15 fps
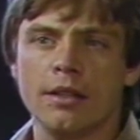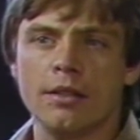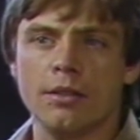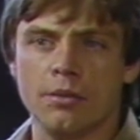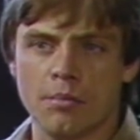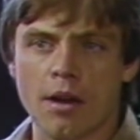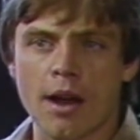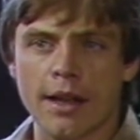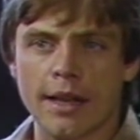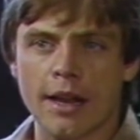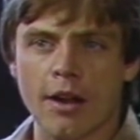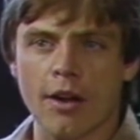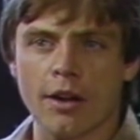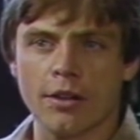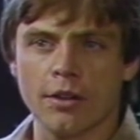to my
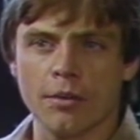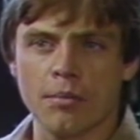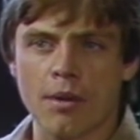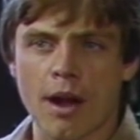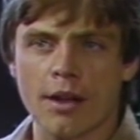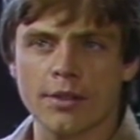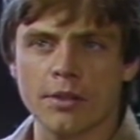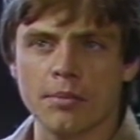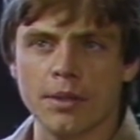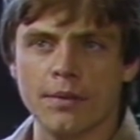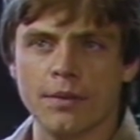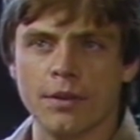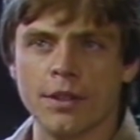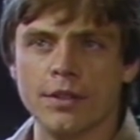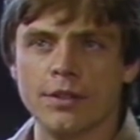character, possibly
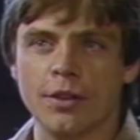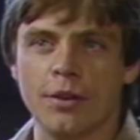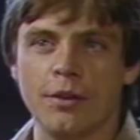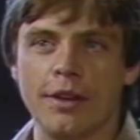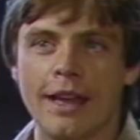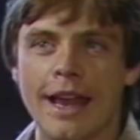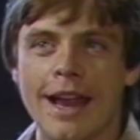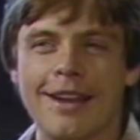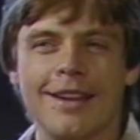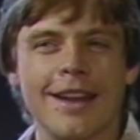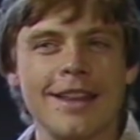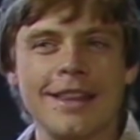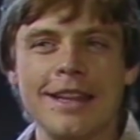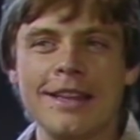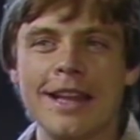for his own gain. And
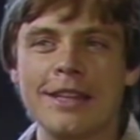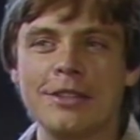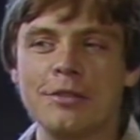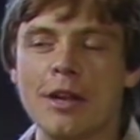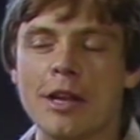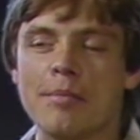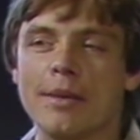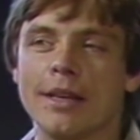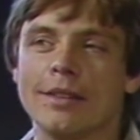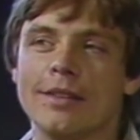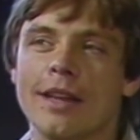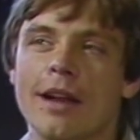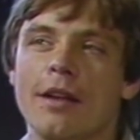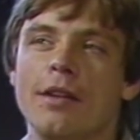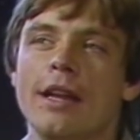I think that's great,
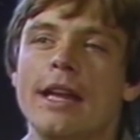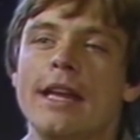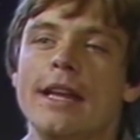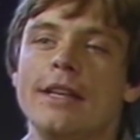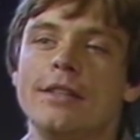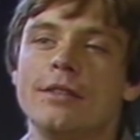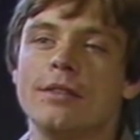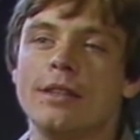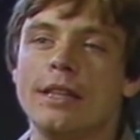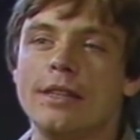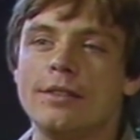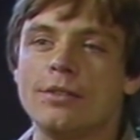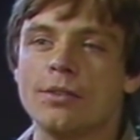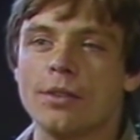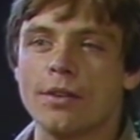because now he's, a,
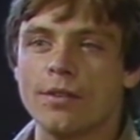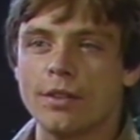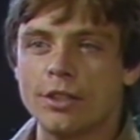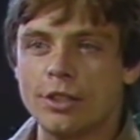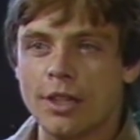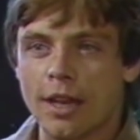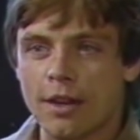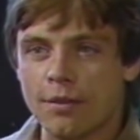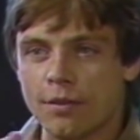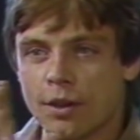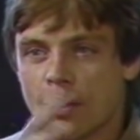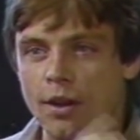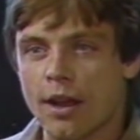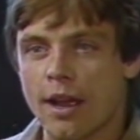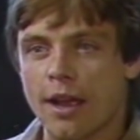he's sort of a shade of
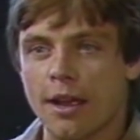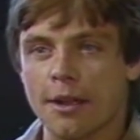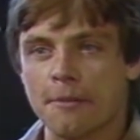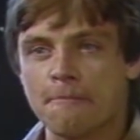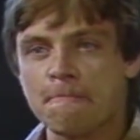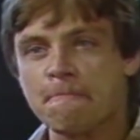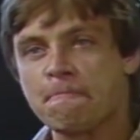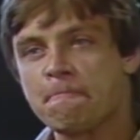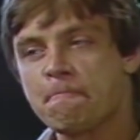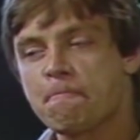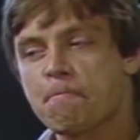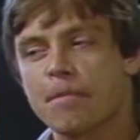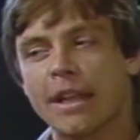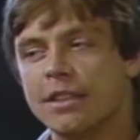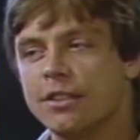gray.
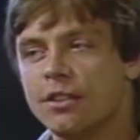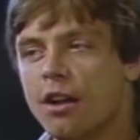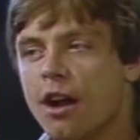It's